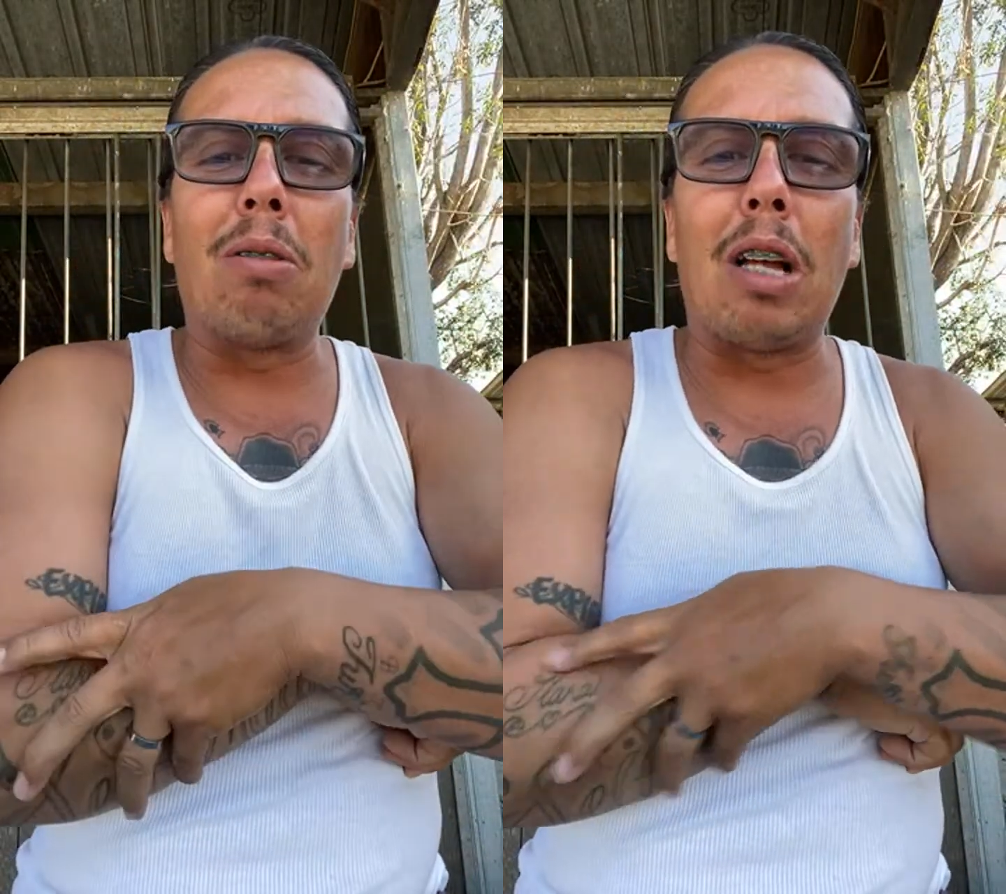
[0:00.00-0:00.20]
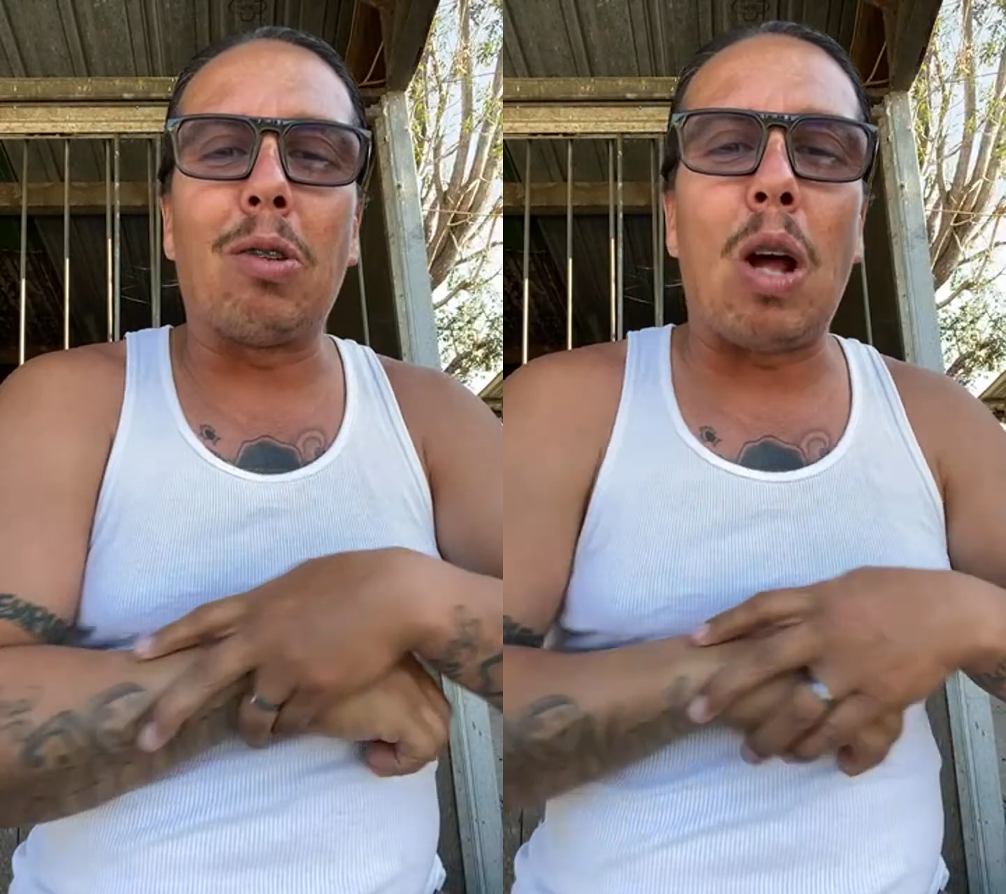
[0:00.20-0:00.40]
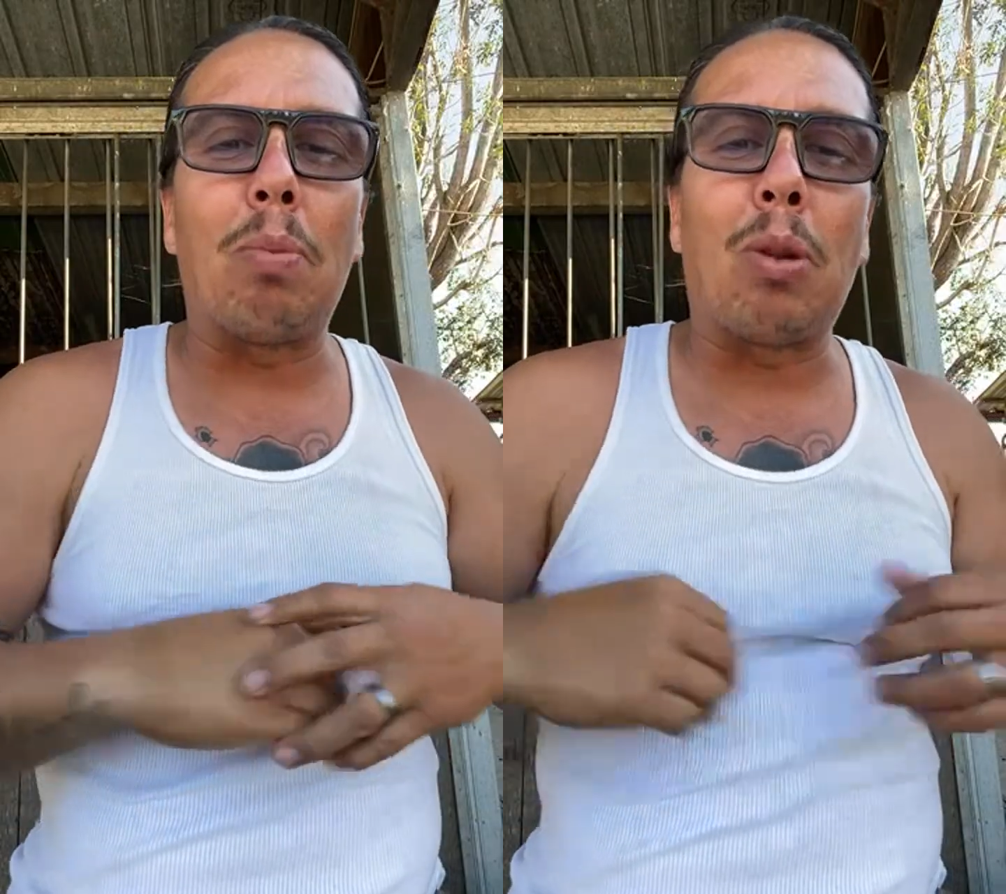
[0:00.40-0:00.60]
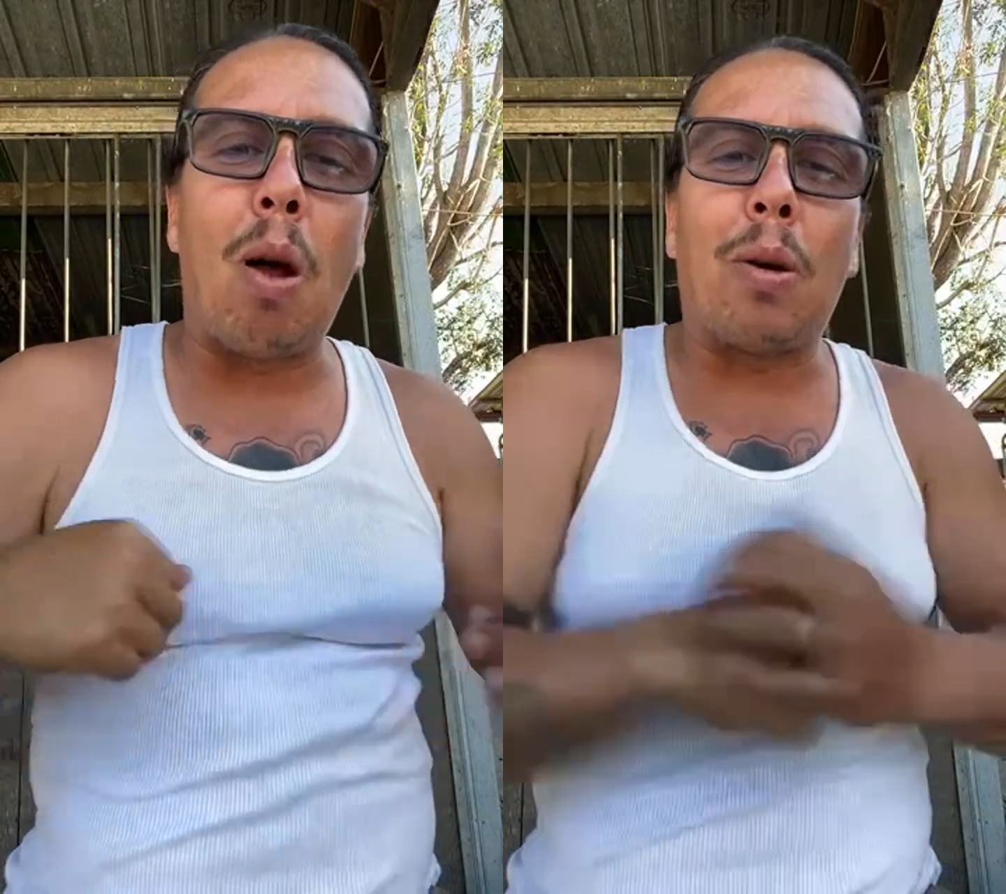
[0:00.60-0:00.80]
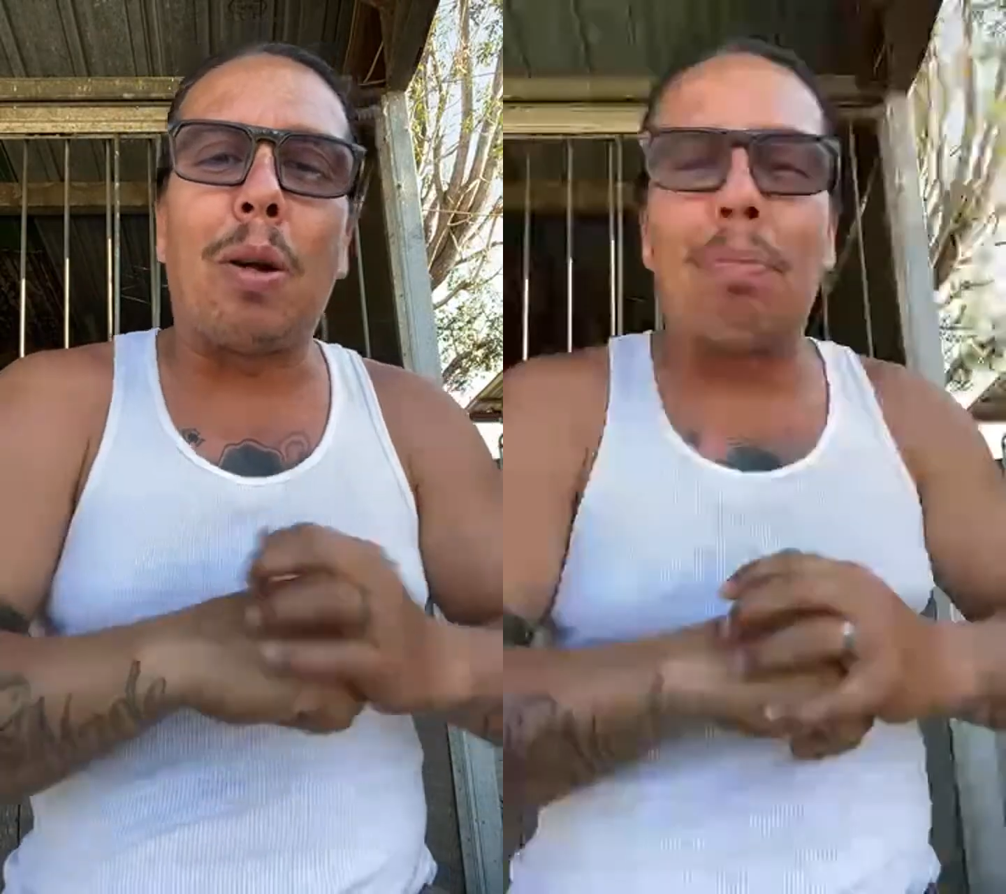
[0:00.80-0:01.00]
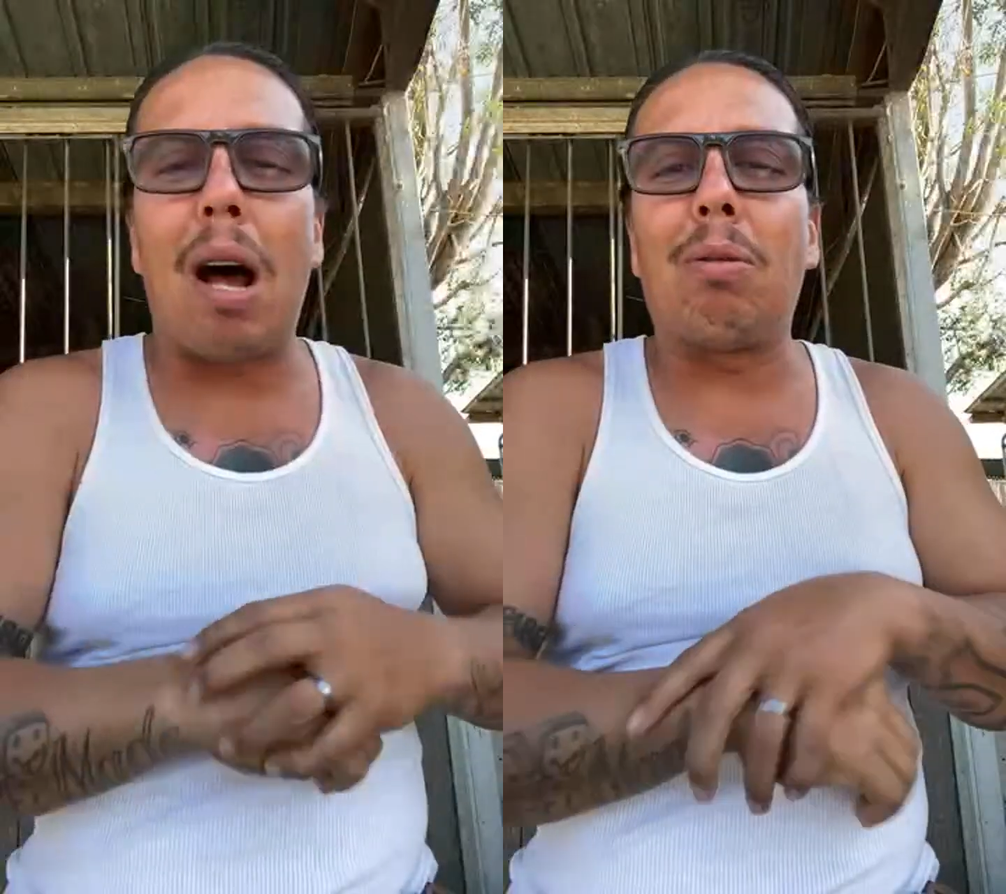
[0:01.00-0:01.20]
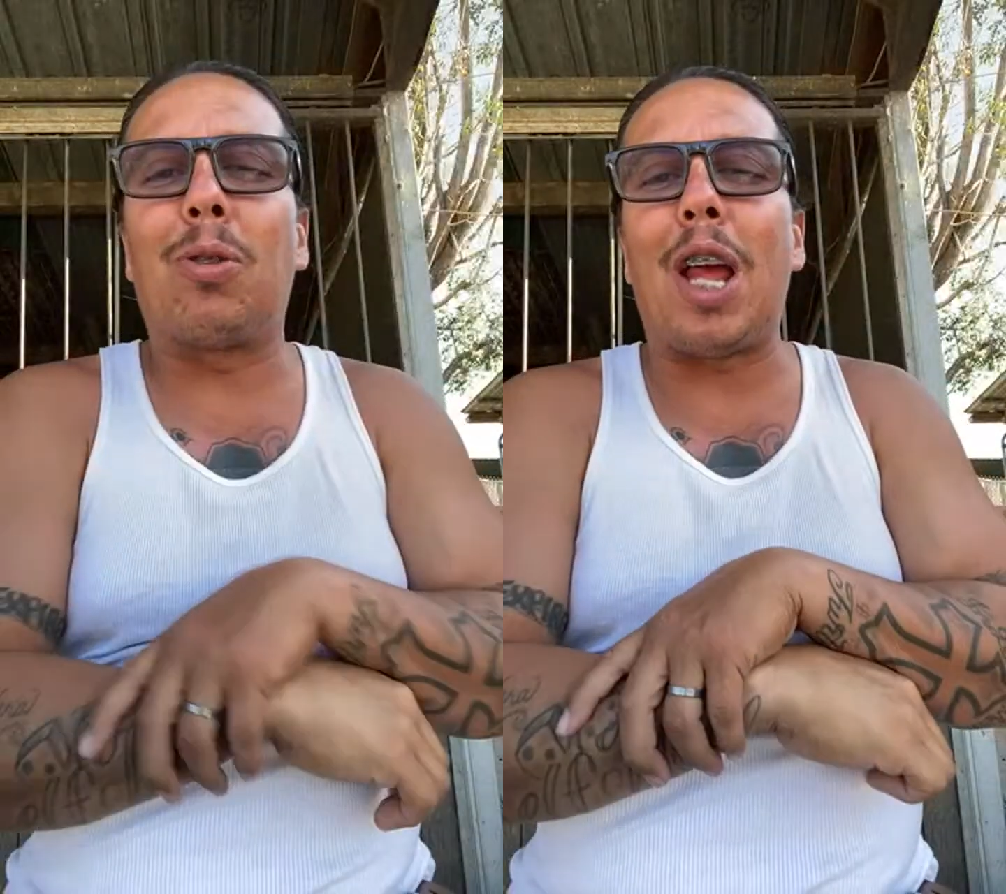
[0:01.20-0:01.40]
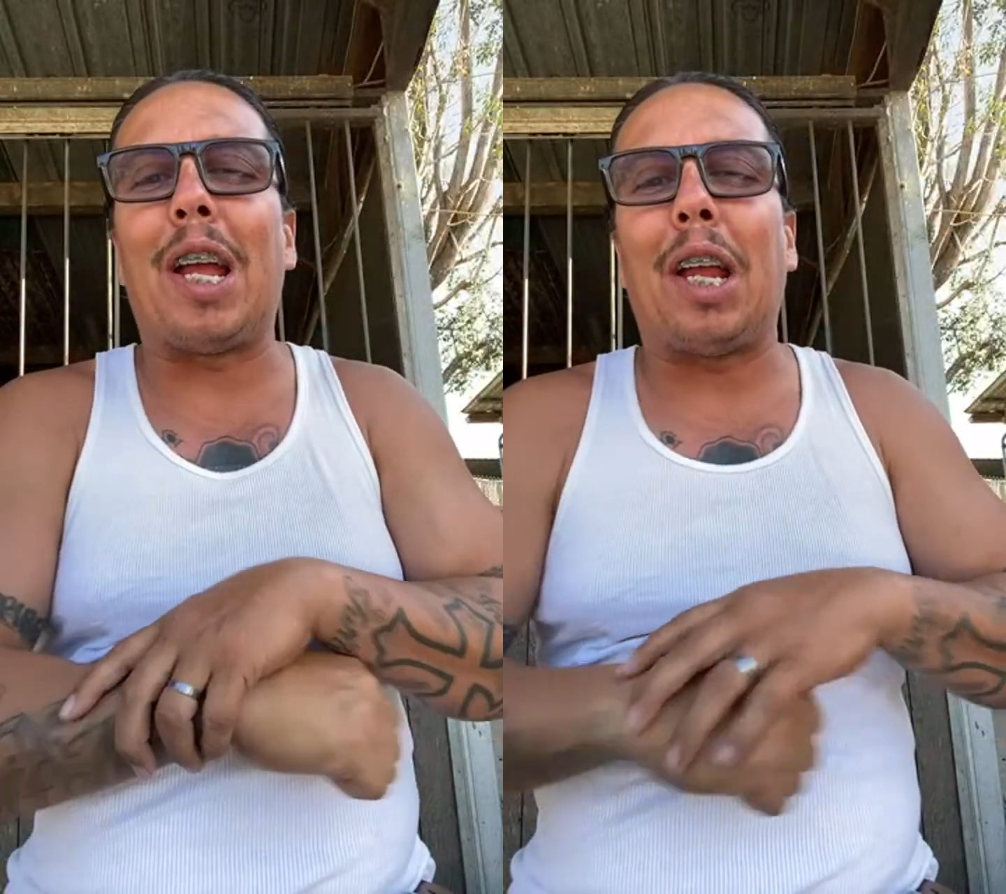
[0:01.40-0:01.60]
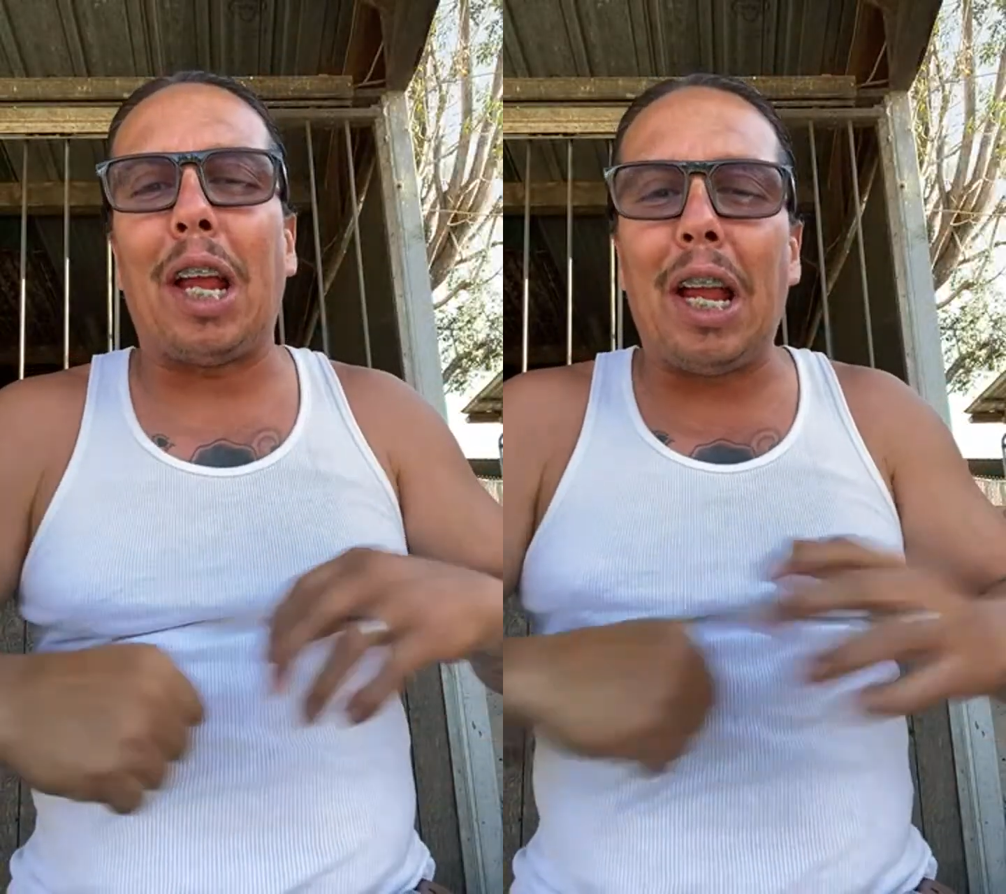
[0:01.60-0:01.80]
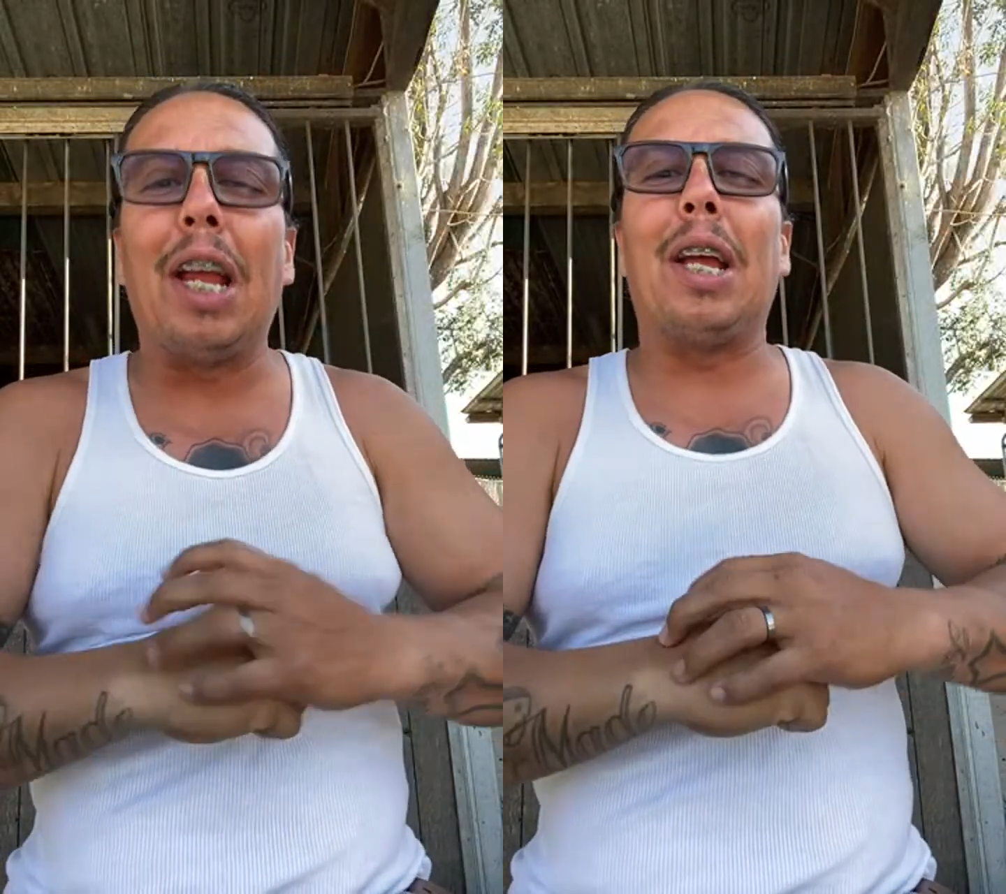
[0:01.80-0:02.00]
That's what I'm talking about. Check
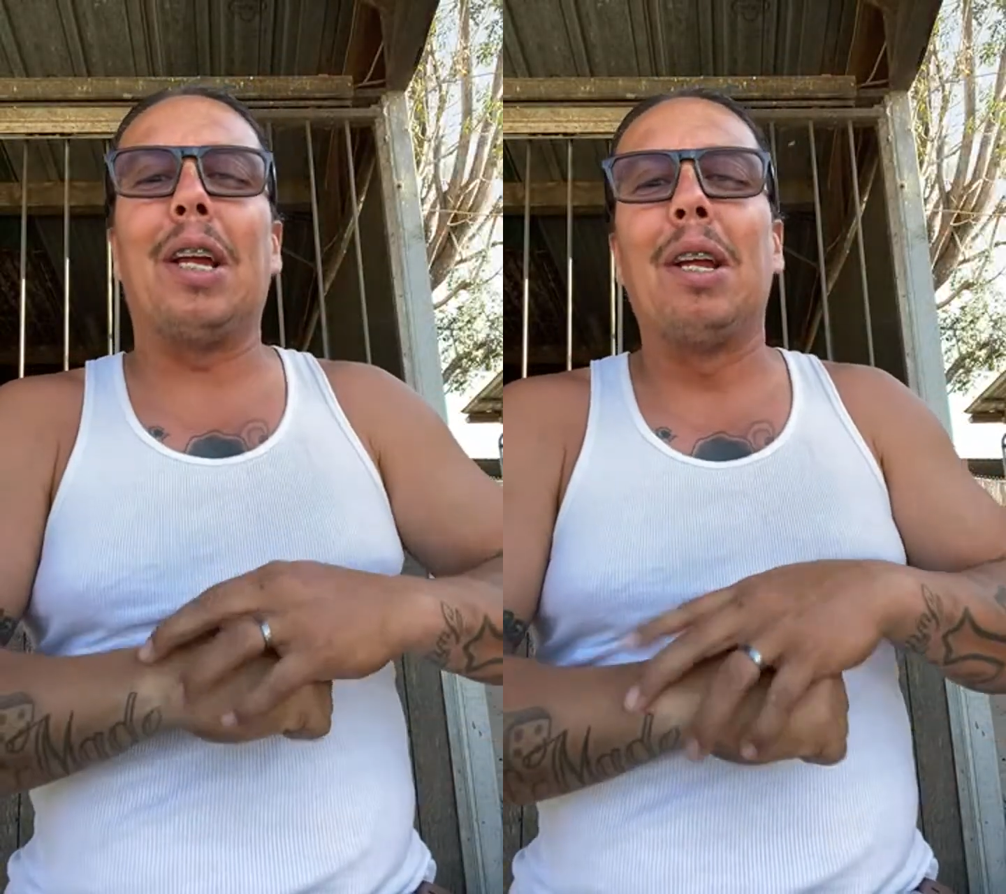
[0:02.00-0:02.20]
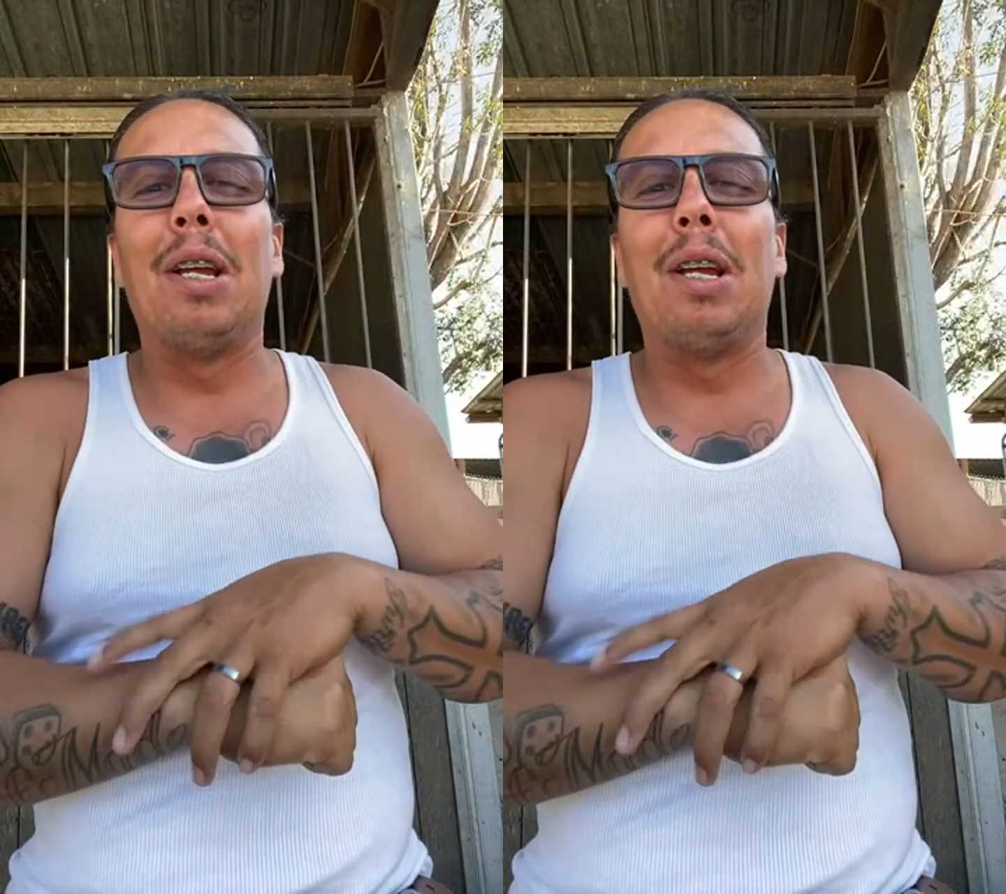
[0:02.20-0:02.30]
in.